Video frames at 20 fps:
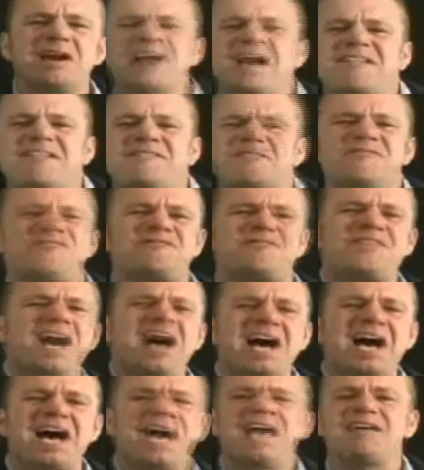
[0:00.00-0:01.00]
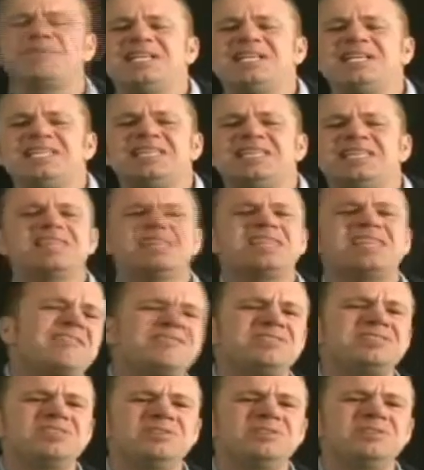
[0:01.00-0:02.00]
High five. We
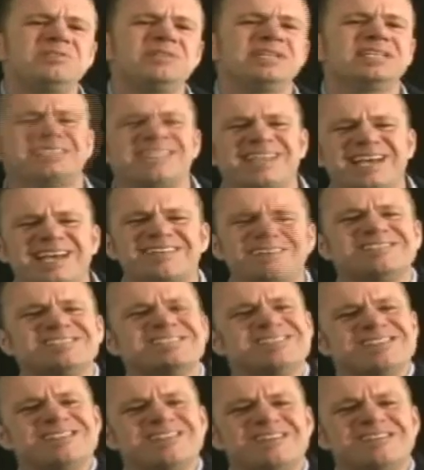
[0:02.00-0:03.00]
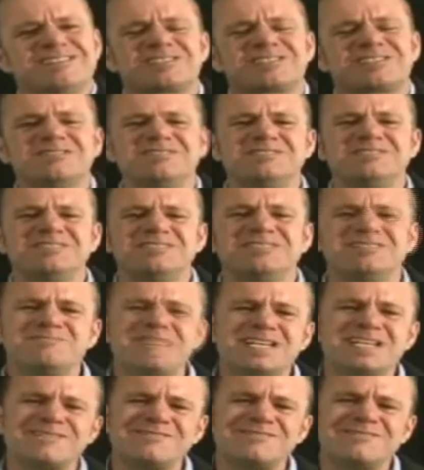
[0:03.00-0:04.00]
love you. And instead of, screw you,
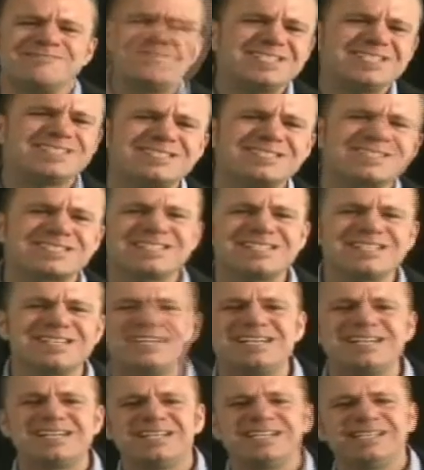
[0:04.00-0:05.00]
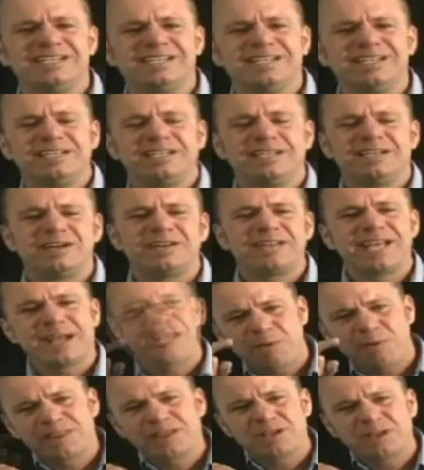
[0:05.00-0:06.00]
Bank of America, they
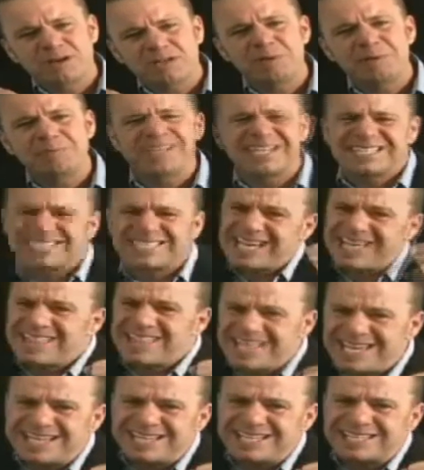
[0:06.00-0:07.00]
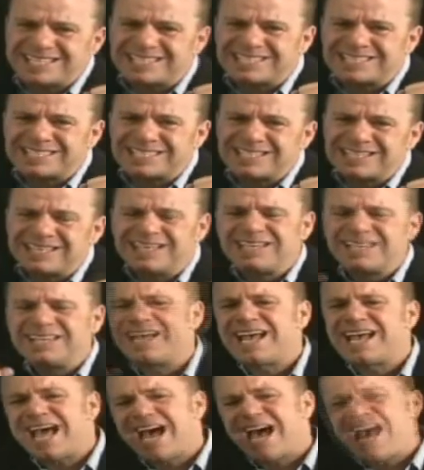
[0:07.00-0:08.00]
want those people that say this
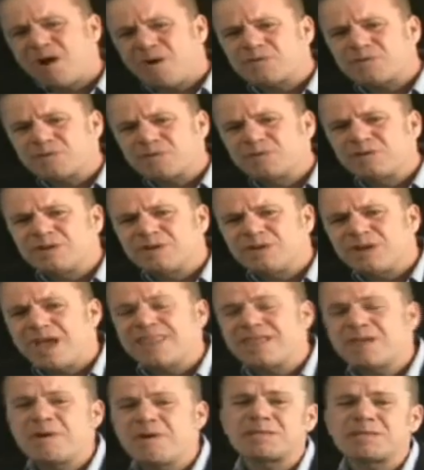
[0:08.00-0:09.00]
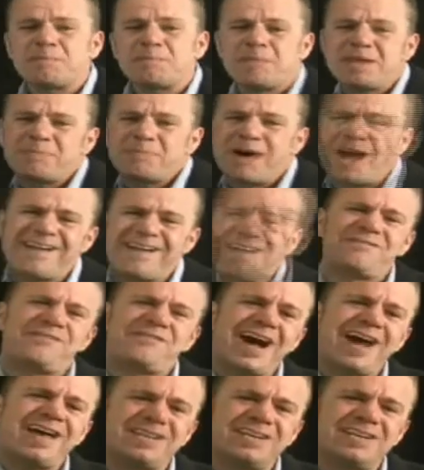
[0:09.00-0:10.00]
out. And they want the people
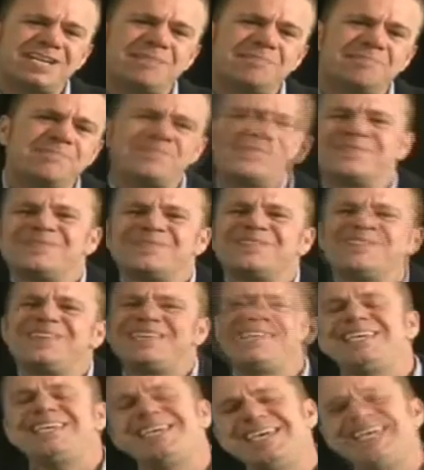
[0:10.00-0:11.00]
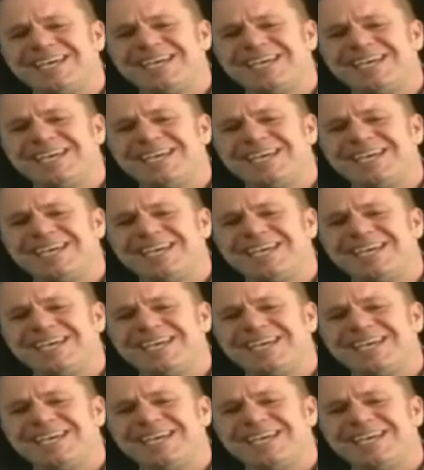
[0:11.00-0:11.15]
high-fiving them in.